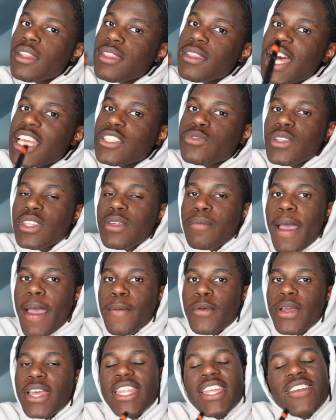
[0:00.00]
That's what the
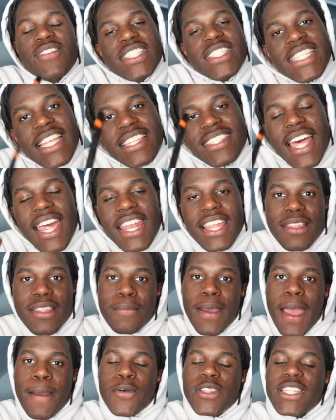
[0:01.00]
Bible, it even says that in the
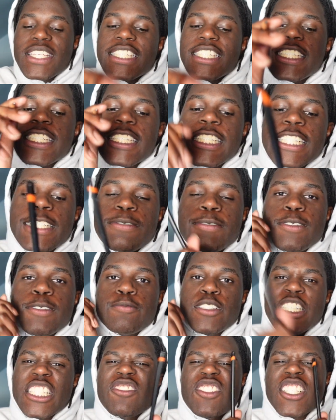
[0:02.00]
Bible. There's a time
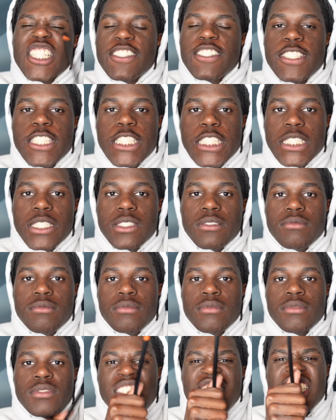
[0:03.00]
and place for everything.
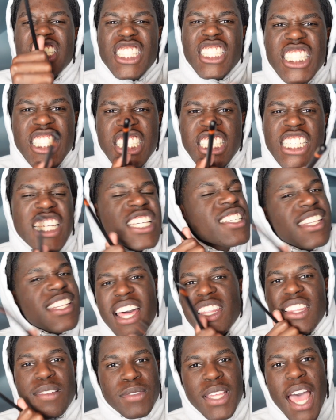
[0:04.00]
And this is
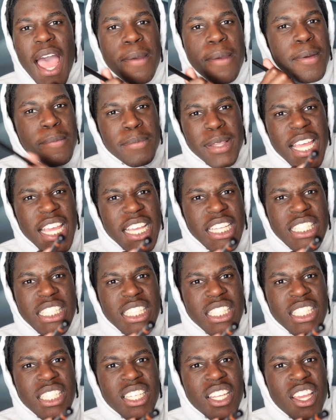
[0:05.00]
not the time and
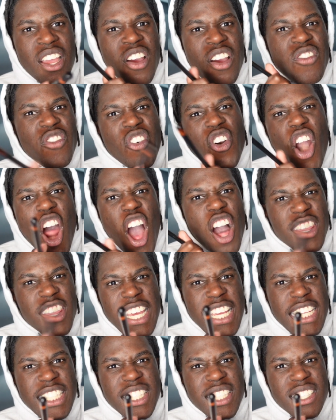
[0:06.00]
place for all
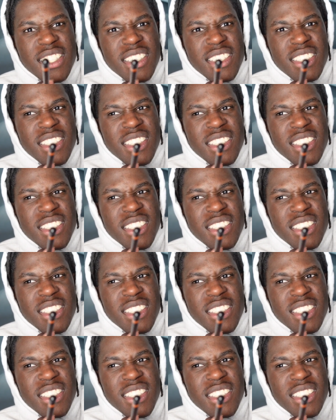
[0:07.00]
this.